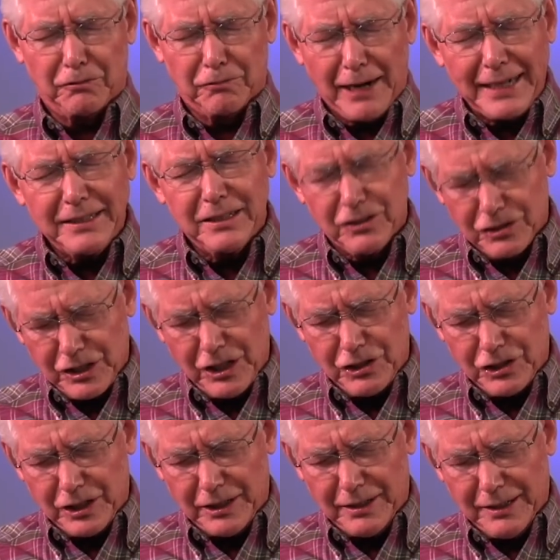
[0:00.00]
right
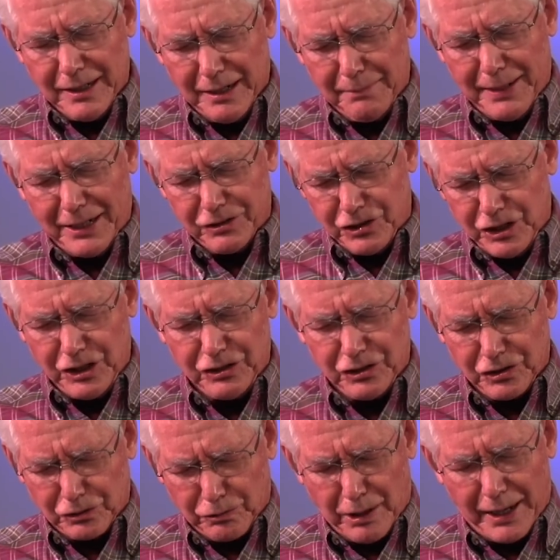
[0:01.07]
decision about
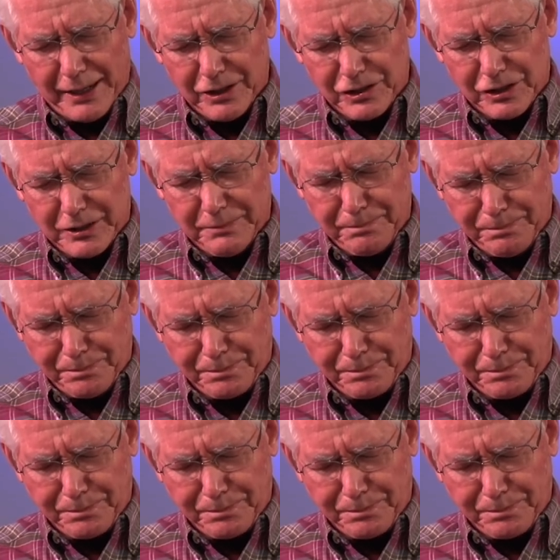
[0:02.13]
Jesus Christ.